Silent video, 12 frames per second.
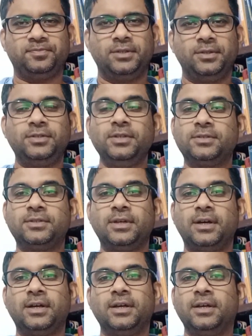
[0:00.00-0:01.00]
This is
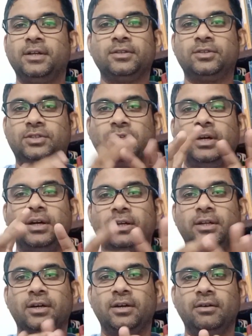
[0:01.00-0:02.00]
the
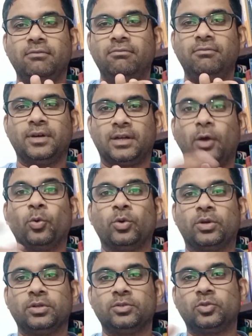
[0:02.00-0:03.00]
third
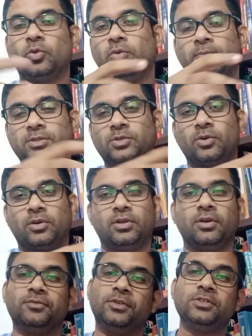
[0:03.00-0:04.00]
route through
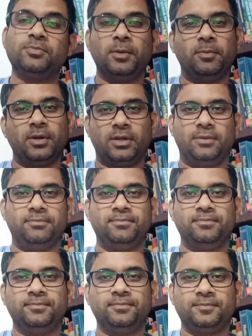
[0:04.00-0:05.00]
majority of these people come,
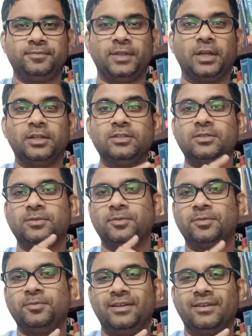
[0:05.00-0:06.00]
that is
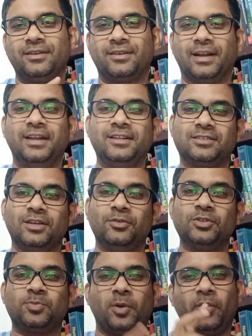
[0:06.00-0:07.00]
training
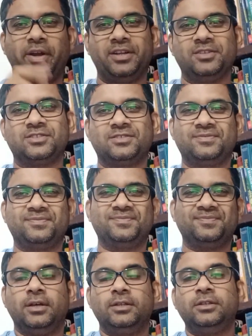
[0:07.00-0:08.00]
service providers.
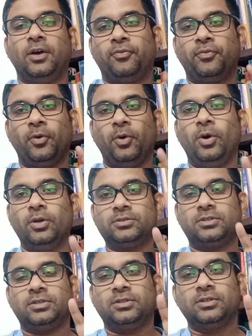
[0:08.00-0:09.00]
The
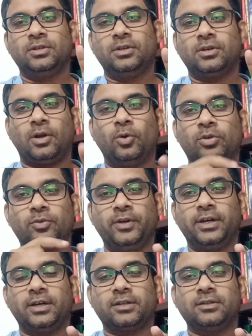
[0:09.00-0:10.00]
fourth route
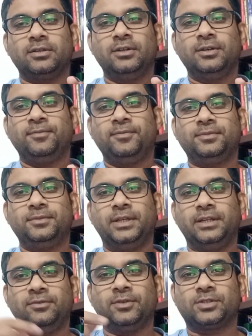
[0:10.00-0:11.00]
where the
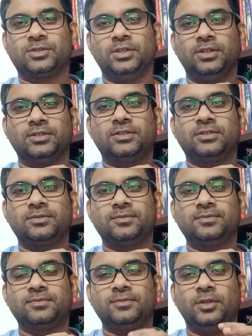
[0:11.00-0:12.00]
investors,
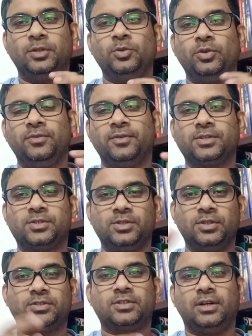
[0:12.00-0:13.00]
the new
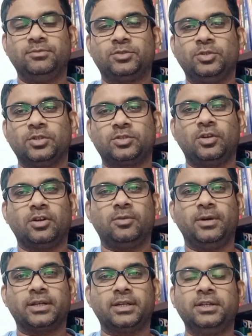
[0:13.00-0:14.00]
investors come to the stock
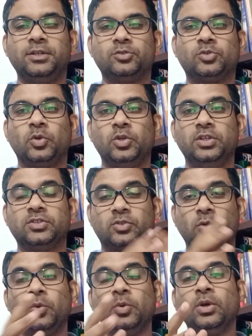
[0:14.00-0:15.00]
market is
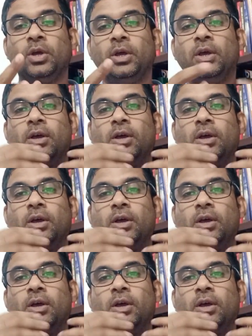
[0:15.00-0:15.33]
through